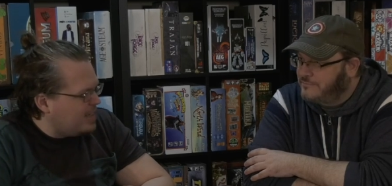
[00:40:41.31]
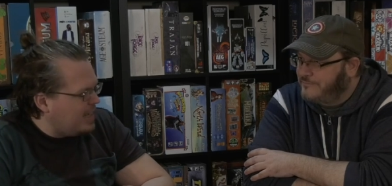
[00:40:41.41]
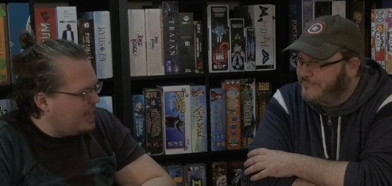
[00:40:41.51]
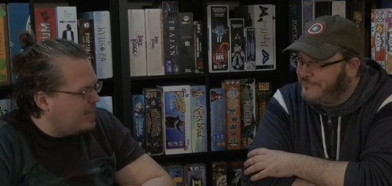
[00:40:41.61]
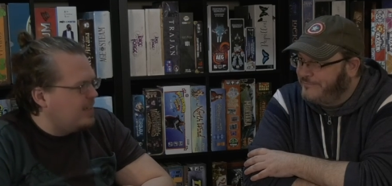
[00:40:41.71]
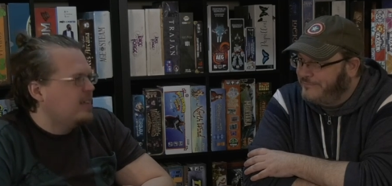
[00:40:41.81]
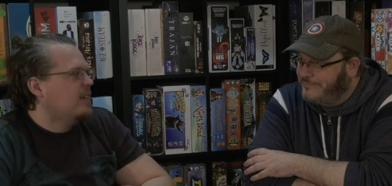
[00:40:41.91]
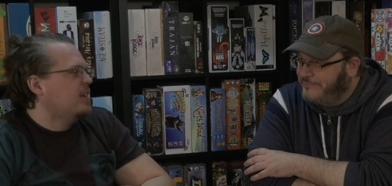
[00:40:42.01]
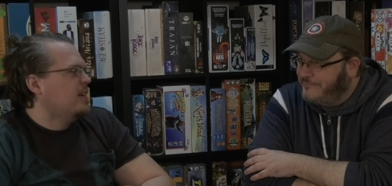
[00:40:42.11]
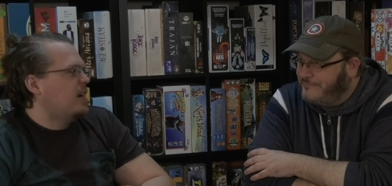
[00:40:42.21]
Speaker 1: again.
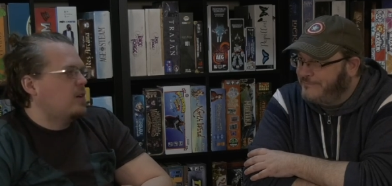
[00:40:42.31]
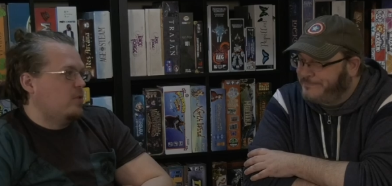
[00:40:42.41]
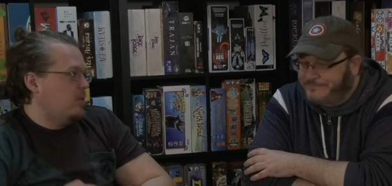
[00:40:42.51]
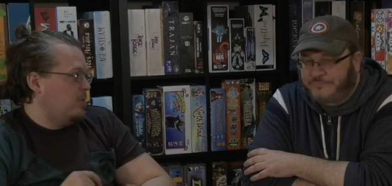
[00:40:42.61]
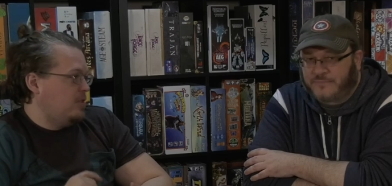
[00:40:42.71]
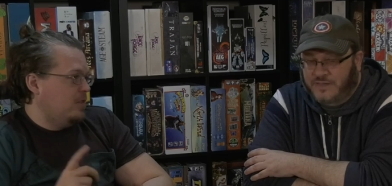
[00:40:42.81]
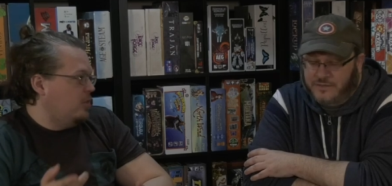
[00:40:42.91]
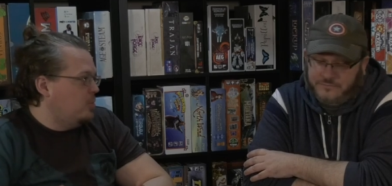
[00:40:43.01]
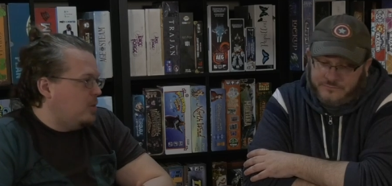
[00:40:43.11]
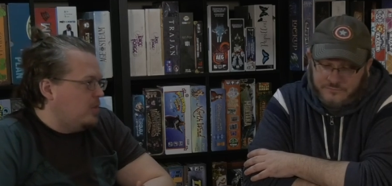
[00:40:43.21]
I don't know how much the
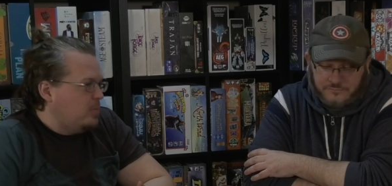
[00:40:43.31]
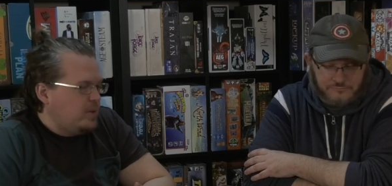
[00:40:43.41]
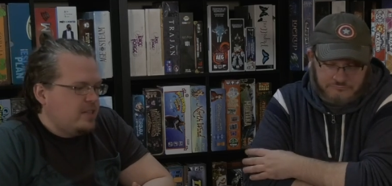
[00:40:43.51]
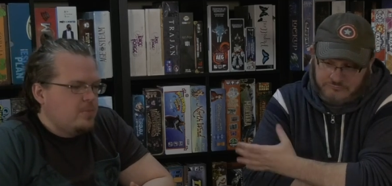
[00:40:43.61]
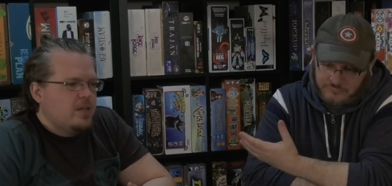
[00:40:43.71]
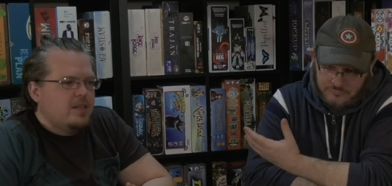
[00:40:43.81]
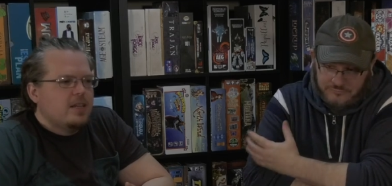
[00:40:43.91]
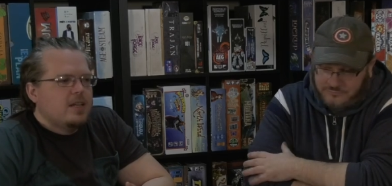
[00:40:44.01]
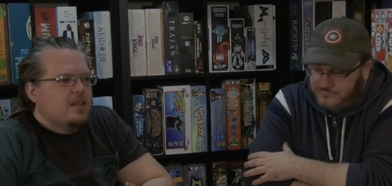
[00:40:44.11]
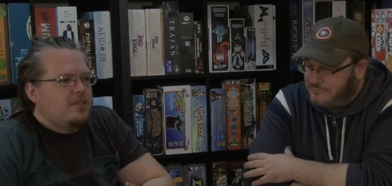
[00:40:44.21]
loop to loop is, but
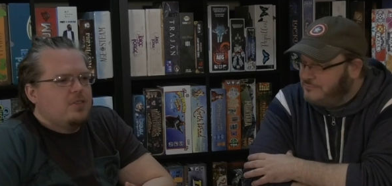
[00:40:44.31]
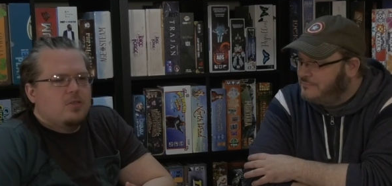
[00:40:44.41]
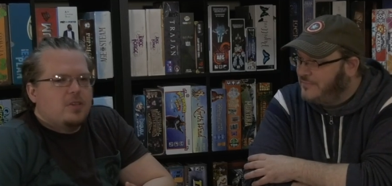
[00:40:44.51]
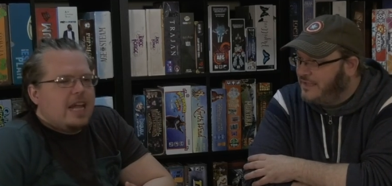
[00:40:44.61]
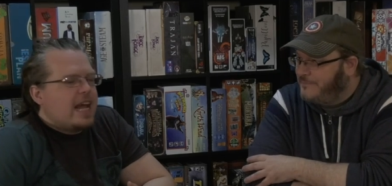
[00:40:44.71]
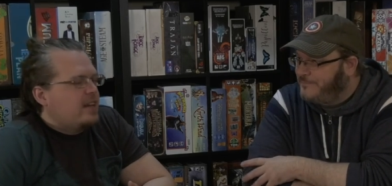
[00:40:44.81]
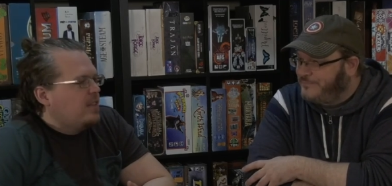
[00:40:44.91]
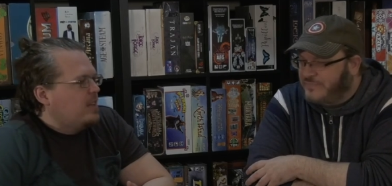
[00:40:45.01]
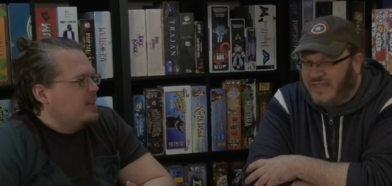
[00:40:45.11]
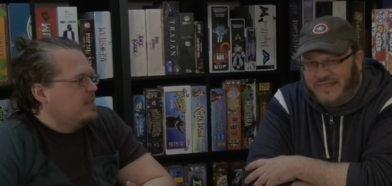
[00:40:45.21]
you can add in
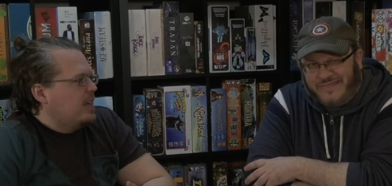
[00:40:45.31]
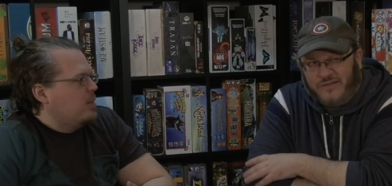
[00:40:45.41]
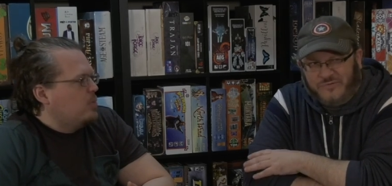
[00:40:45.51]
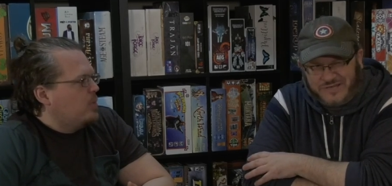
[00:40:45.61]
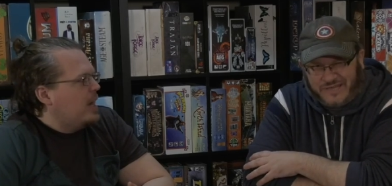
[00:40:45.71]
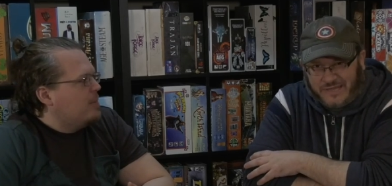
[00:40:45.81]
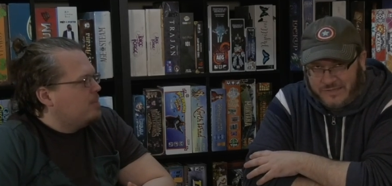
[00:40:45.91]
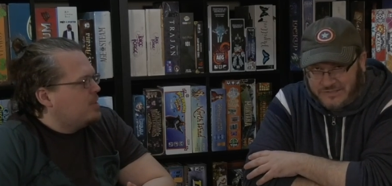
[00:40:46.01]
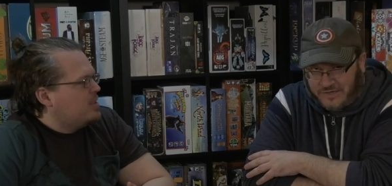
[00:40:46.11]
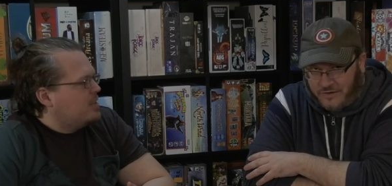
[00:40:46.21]
things like. I think it was ramps. a
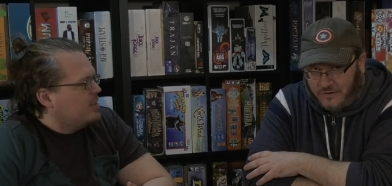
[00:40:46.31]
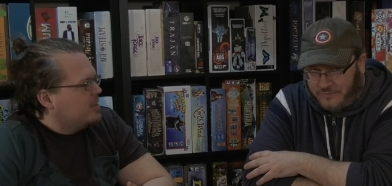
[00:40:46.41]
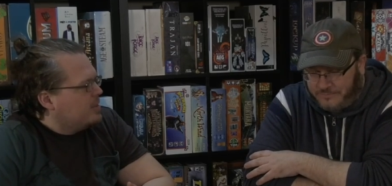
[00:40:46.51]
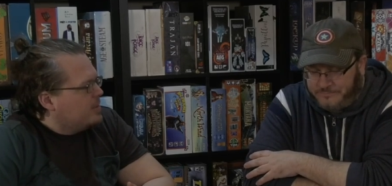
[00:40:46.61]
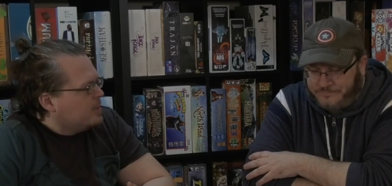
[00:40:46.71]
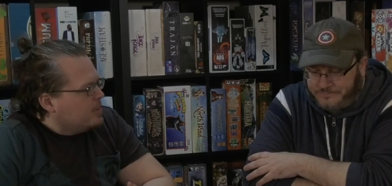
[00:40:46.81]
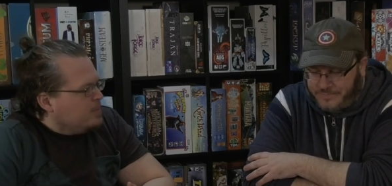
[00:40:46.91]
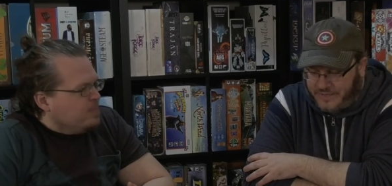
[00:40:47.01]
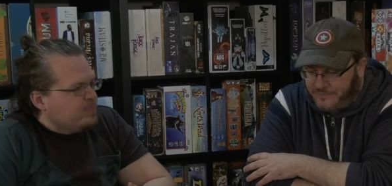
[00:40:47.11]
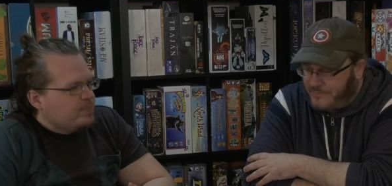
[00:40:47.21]
Kickstarter,
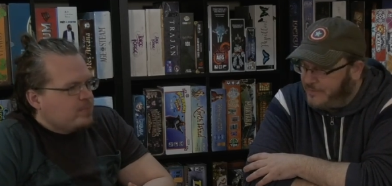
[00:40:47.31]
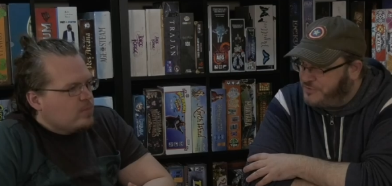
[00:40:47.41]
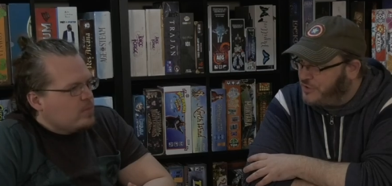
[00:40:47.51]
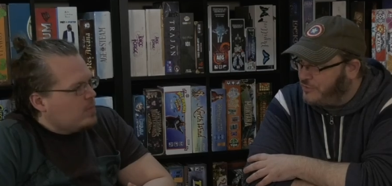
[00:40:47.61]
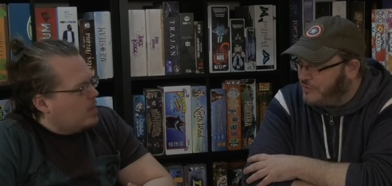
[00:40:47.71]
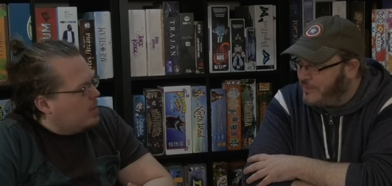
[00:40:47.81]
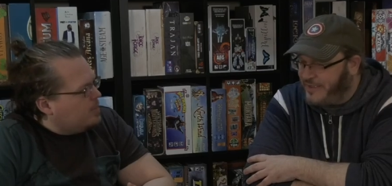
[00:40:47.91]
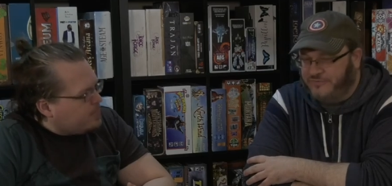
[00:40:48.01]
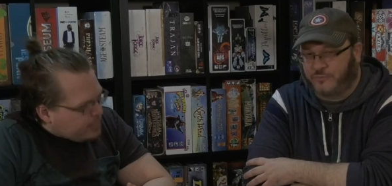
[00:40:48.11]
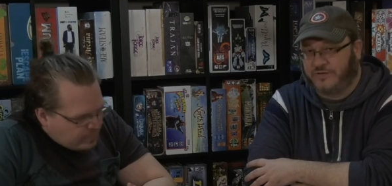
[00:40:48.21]
Speaker 2: but I'm sure it'll come
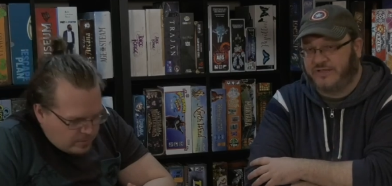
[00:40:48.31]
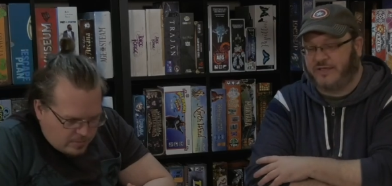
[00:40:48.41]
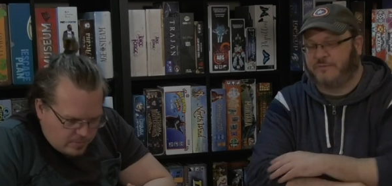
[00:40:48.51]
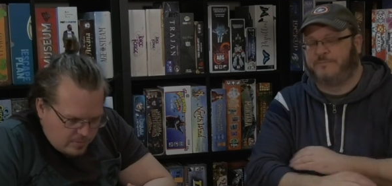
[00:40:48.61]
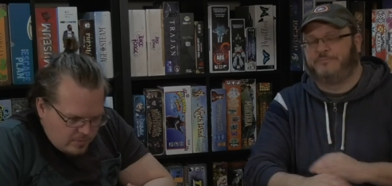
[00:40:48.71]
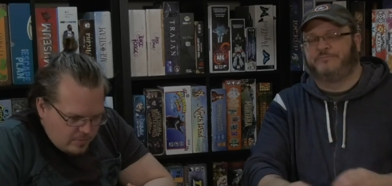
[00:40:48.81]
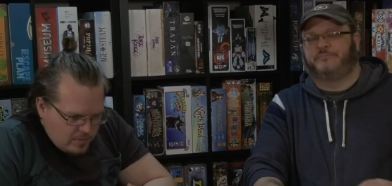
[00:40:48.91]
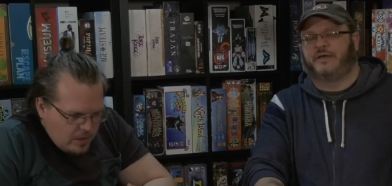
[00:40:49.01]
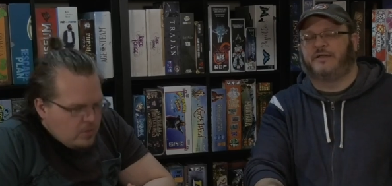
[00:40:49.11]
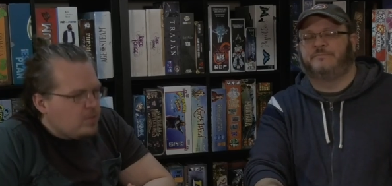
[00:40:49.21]
out to retail.
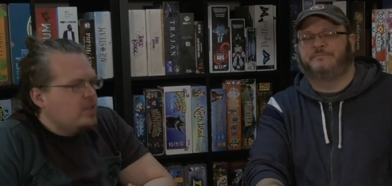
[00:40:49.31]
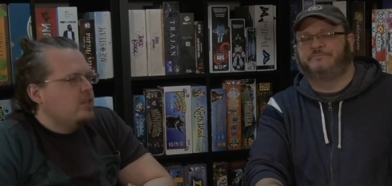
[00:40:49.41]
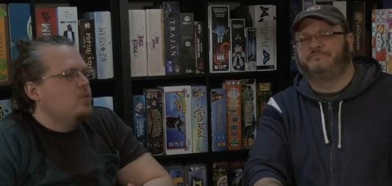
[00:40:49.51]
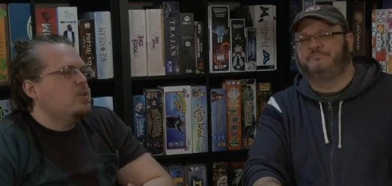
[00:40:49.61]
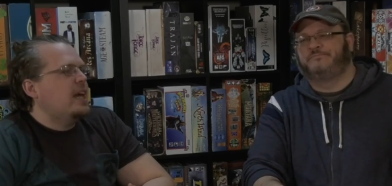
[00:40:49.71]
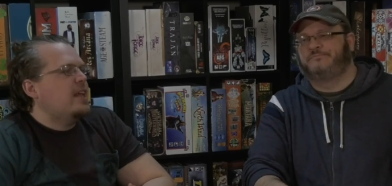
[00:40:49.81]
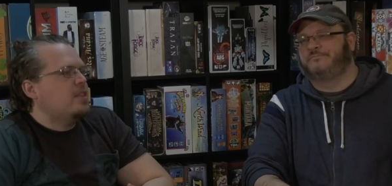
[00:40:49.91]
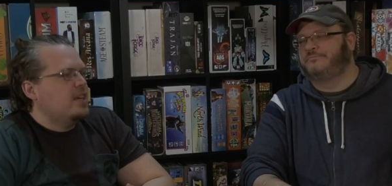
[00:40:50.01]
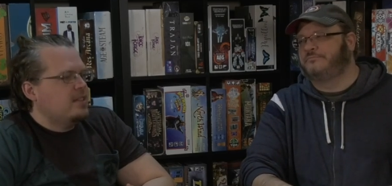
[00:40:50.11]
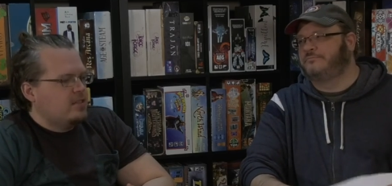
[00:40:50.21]
Speaker 1: But you can you can add
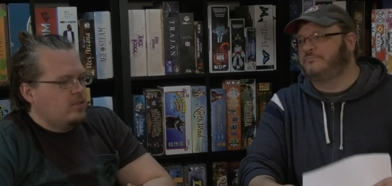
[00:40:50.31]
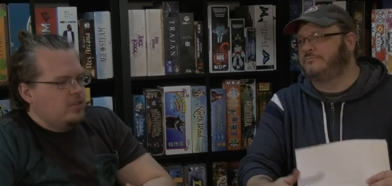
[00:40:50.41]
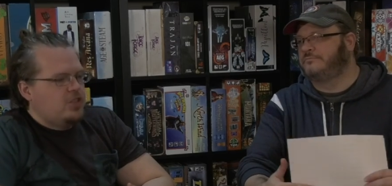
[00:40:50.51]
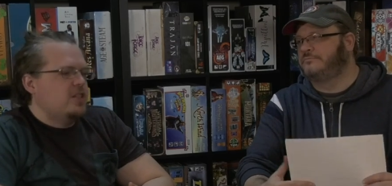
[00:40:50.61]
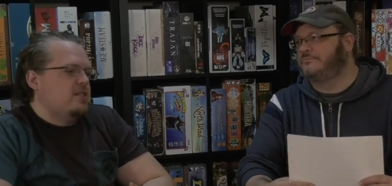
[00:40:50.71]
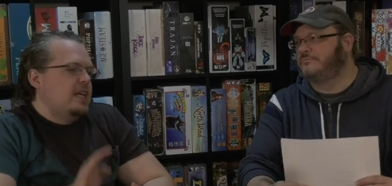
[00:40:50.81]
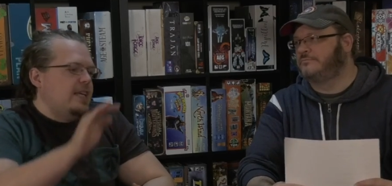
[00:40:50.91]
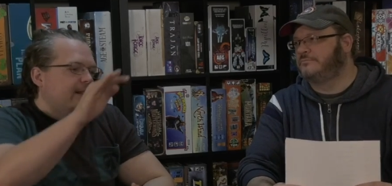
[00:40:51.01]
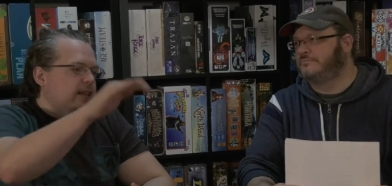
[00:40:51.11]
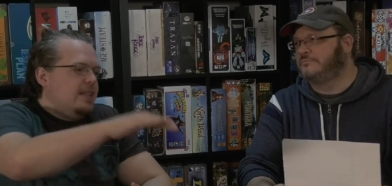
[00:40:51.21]
things that'll adjust
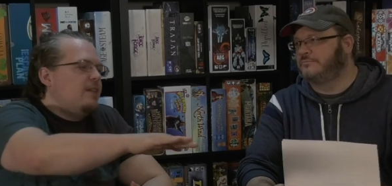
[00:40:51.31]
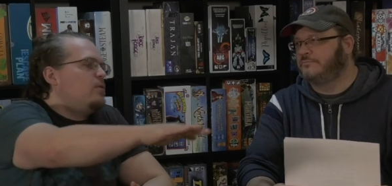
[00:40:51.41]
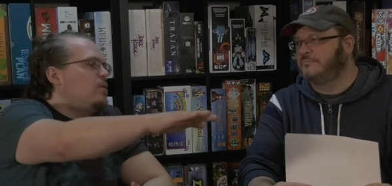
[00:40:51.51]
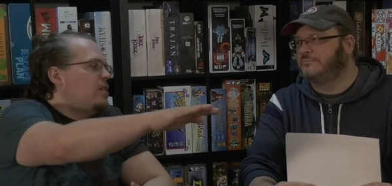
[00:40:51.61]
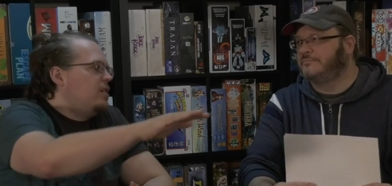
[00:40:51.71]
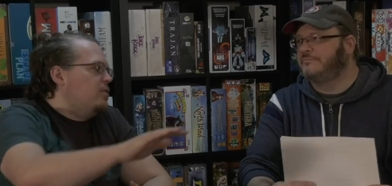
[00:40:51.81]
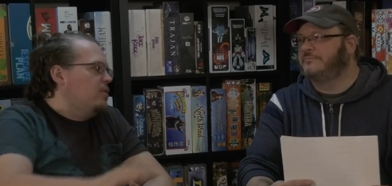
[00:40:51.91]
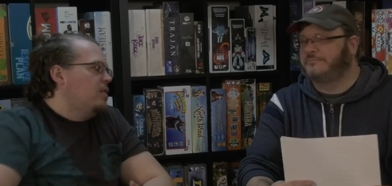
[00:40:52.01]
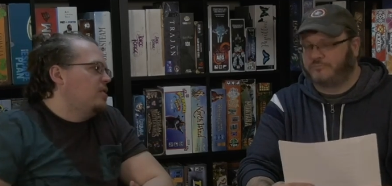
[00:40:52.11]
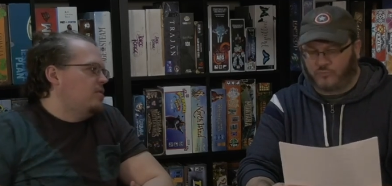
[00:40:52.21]
like the level that you're
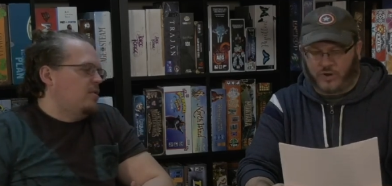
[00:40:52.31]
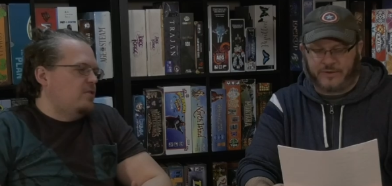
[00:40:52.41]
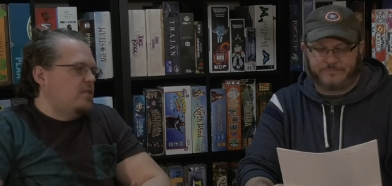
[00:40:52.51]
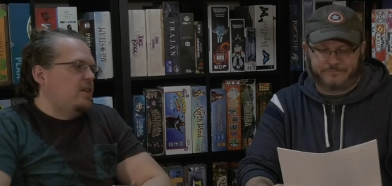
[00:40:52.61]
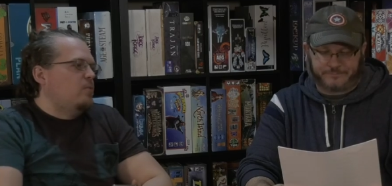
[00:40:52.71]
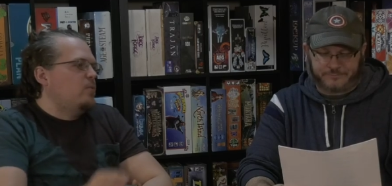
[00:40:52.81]
on. So right. there's like